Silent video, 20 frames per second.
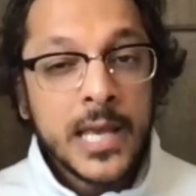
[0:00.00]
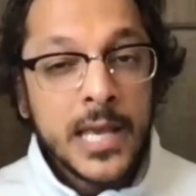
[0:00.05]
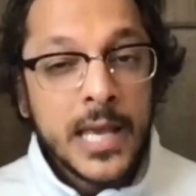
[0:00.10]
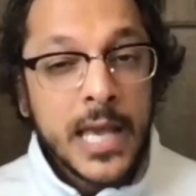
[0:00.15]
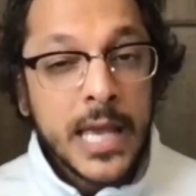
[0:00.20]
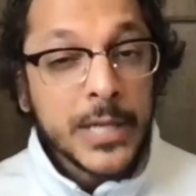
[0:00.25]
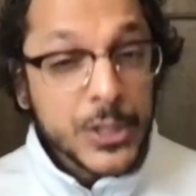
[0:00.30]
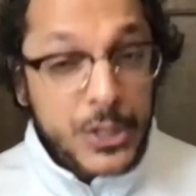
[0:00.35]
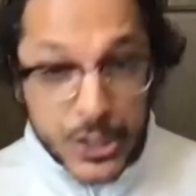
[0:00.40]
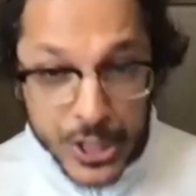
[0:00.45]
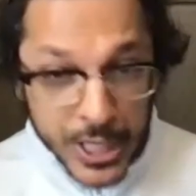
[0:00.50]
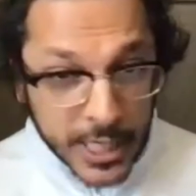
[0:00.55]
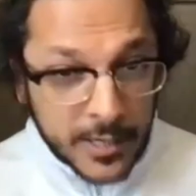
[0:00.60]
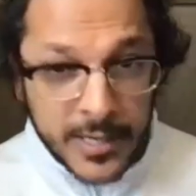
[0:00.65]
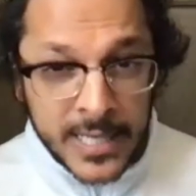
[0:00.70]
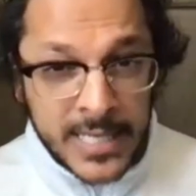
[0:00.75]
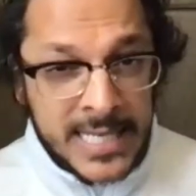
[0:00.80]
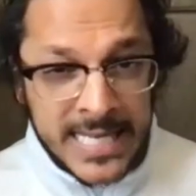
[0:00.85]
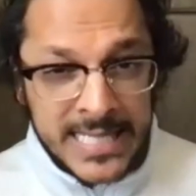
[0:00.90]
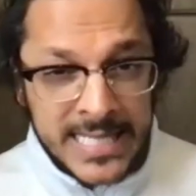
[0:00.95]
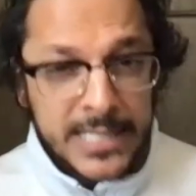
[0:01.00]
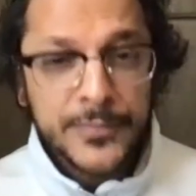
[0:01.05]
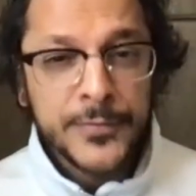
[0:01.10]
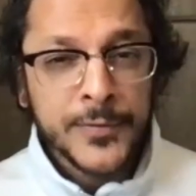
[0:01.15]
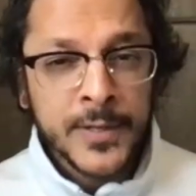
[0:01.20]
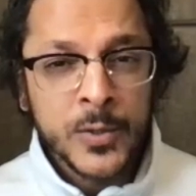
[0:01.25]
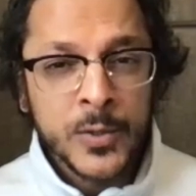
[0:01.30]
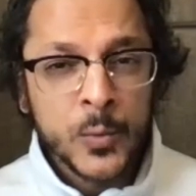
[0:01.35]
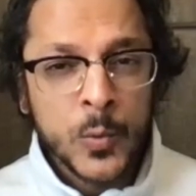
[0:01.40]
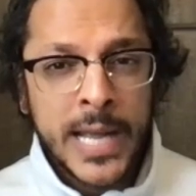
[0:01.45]
and shared in a
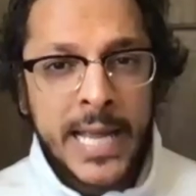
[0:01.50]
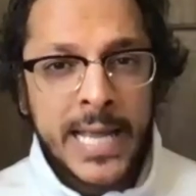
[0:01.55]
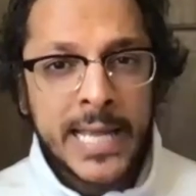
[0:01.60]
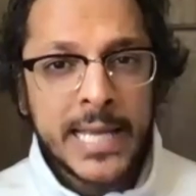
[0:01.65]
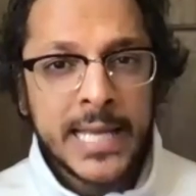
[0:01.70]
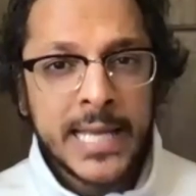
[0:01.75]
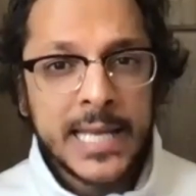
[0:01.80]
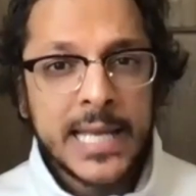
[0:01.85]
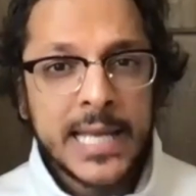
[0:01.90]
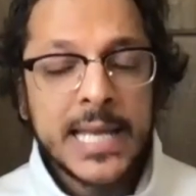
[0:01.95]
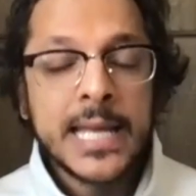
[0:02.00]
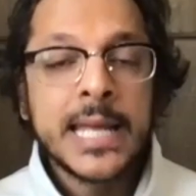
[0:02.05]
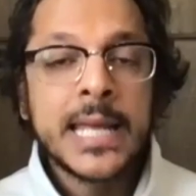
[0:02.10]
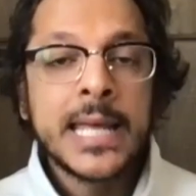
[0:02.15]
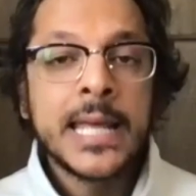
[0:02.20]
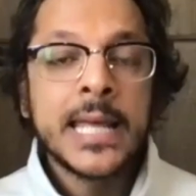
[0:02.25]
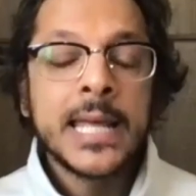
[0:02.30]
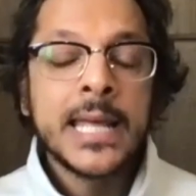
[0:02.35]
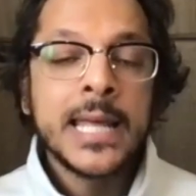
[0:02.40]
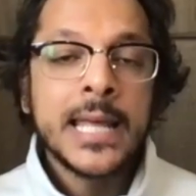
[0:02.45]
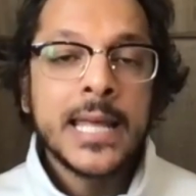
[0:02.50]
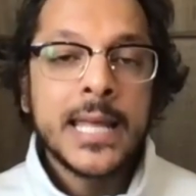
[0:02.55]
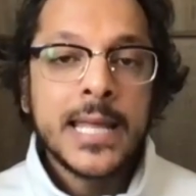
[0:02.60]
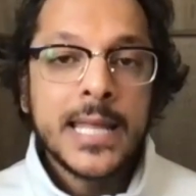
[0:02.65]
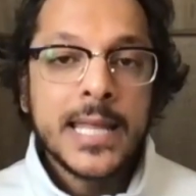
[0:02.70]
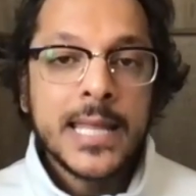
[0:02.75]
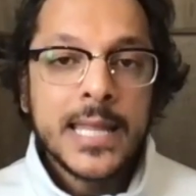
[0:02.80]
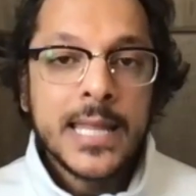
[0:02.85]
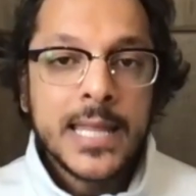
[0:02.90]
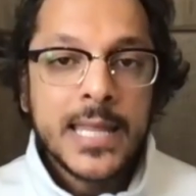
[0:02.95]
different way,
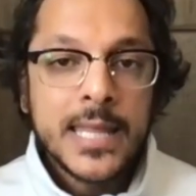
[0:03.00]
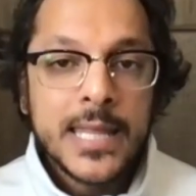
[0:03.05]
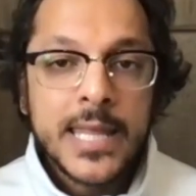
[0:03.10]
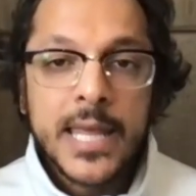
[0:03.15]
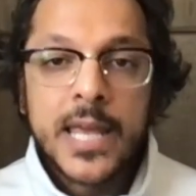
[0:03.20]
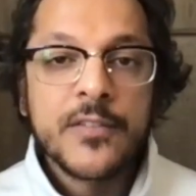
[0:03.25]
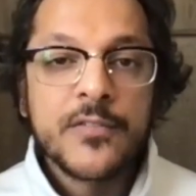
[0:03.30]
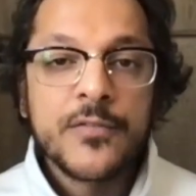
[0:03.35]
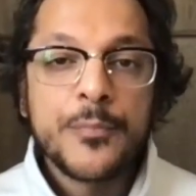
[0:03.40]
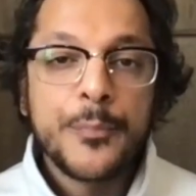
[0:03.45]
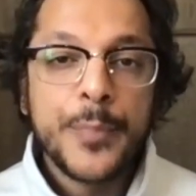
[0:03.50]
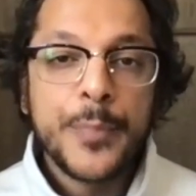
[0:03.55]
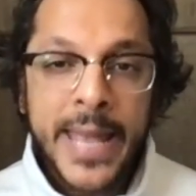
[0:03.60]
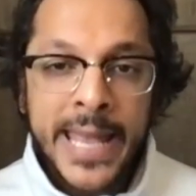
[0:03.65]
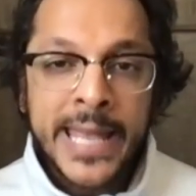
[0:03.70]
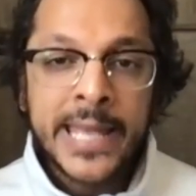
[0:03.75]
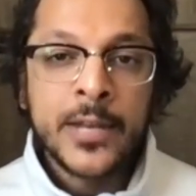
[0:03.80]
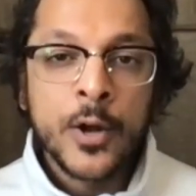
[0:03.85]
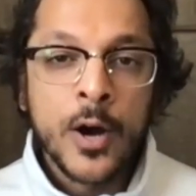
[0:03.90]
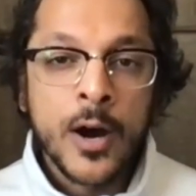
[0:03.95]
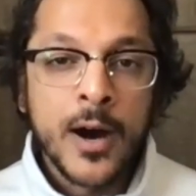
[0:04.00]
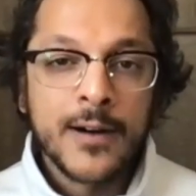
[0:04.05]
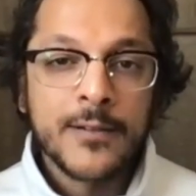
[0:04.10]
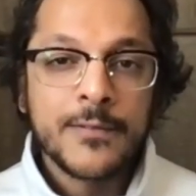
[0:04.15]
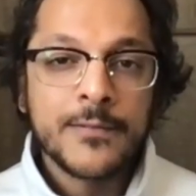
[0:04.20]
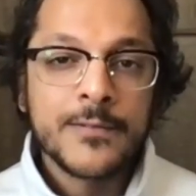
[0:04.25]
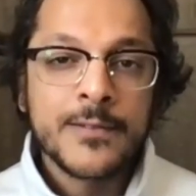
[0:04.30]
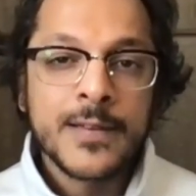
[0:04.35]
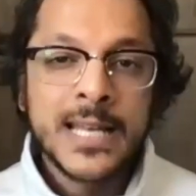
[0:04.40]
they have paid off